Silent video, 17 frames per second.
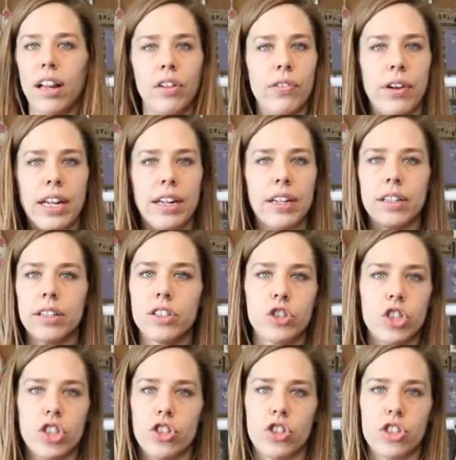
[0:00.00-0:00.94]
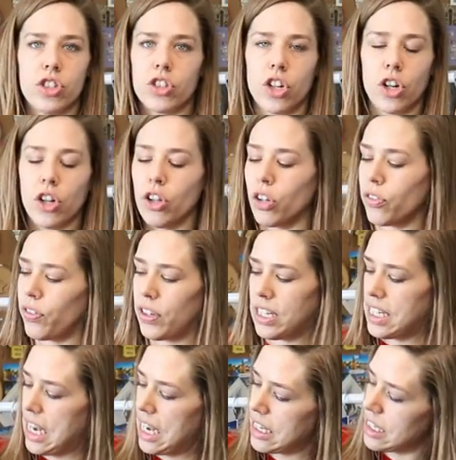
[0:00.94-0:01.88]
elevated. She's just going to look
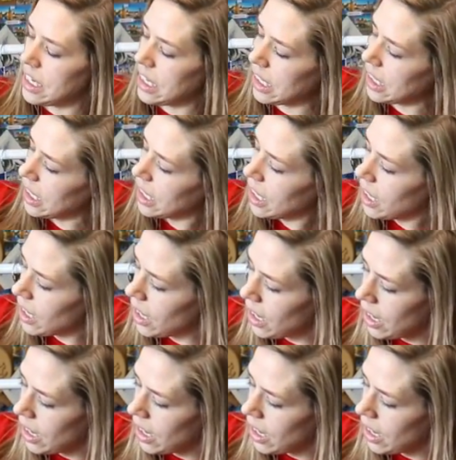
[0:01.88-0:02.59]
fantastic.